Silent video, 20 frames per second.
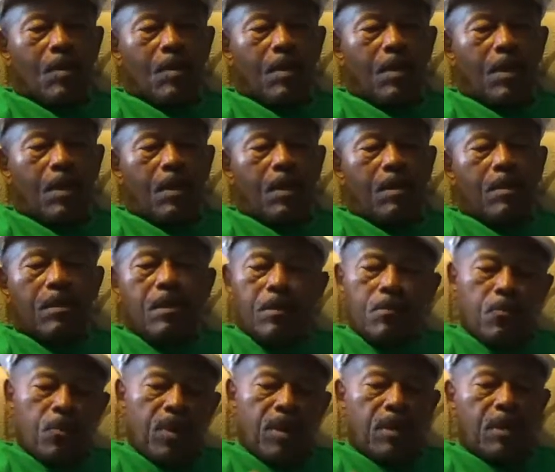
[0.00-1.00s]
And
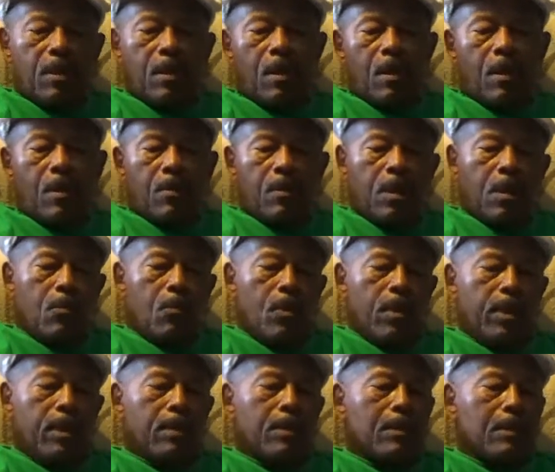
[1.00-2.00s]
it went on that
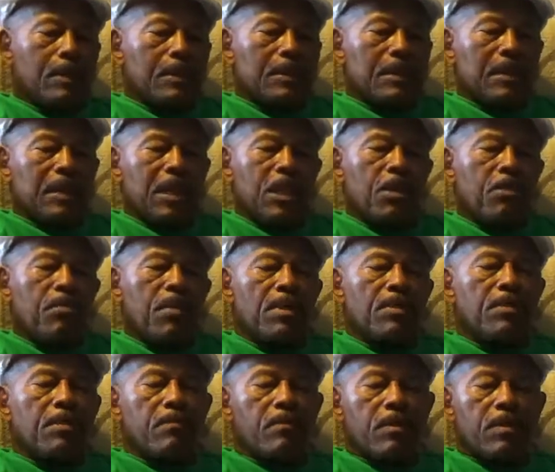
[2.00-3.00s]
way. He
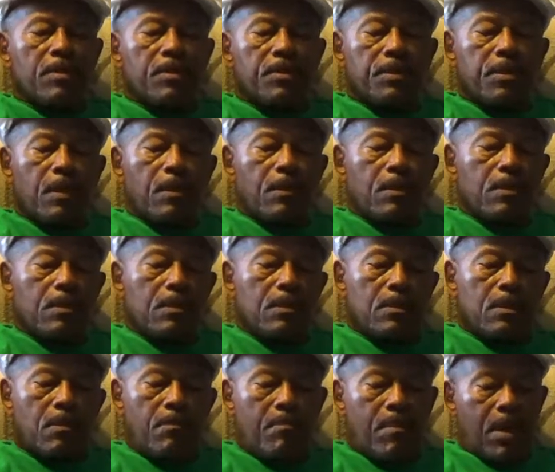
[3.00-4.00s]
must have consulted
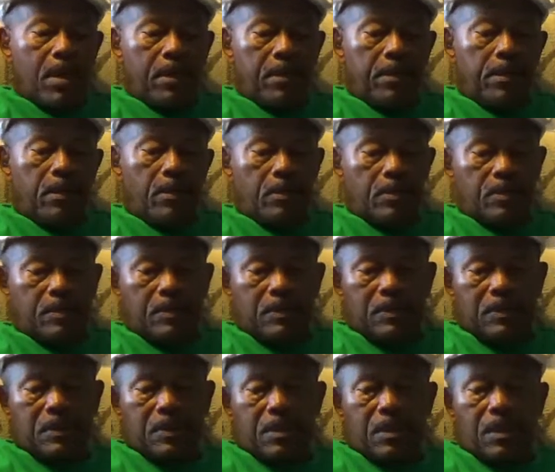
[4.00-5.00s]
somebody else
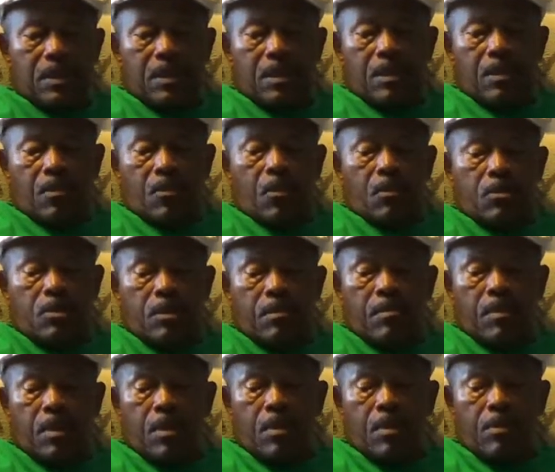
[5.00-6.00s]
or
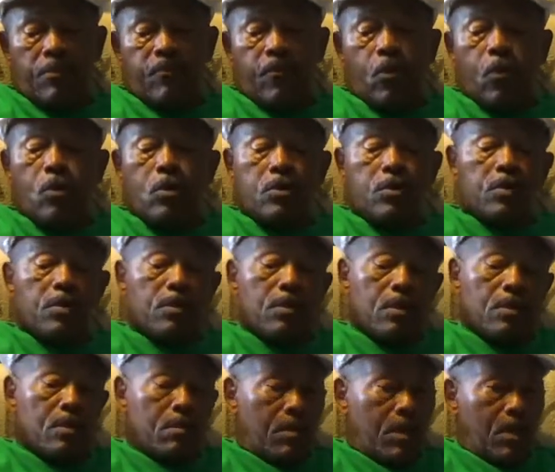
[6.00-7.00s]
some other forces or
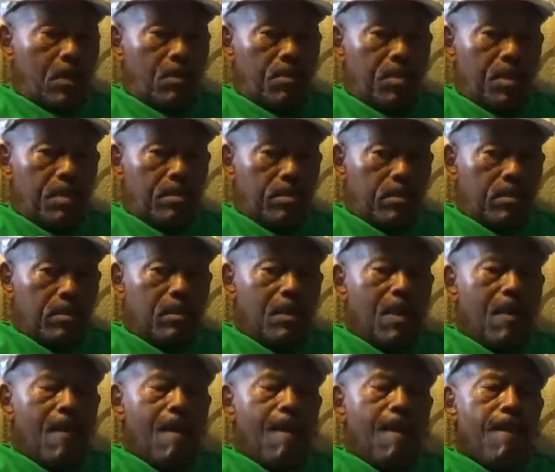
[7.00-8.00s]
some other people,
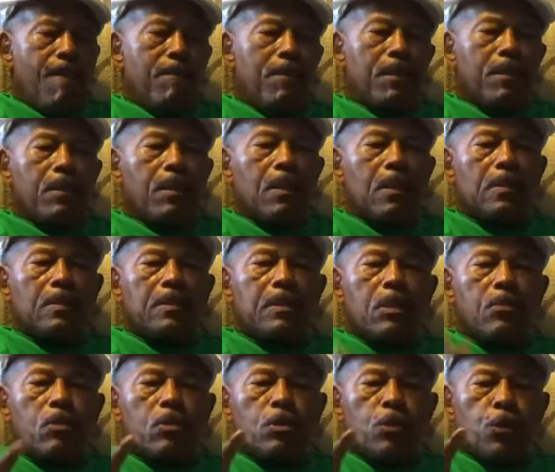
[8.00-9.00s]
because
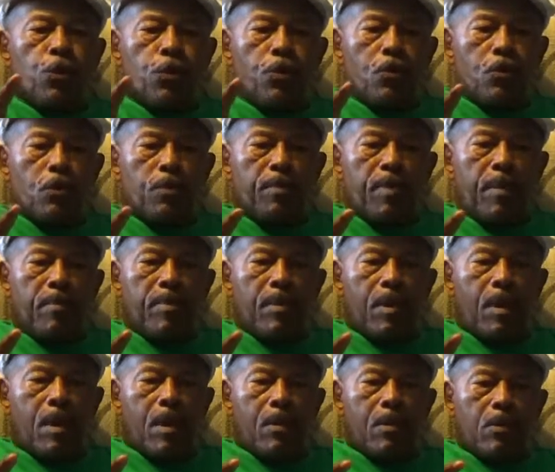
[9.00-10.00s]
there was a newspaper
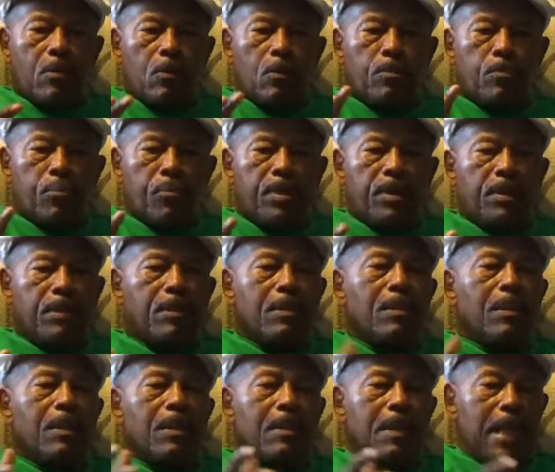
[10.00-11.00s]
article printed,
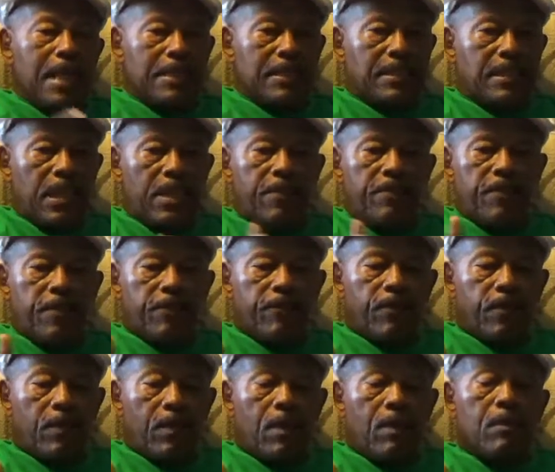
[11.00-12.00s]
I saved it
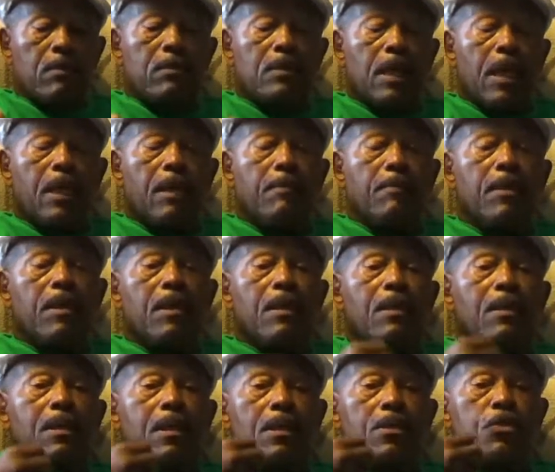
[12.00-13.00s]
for a long time,
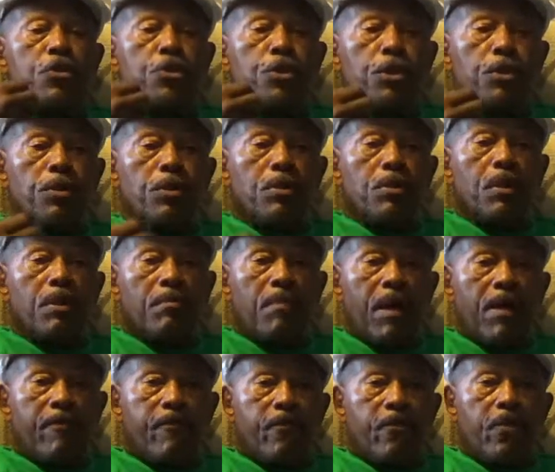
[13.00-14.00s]
that showed that
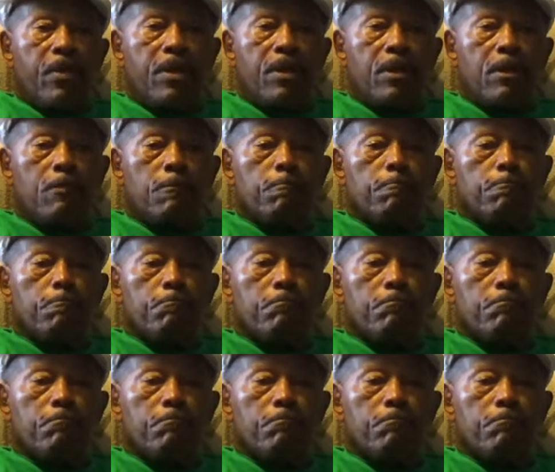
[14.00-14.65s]
my friend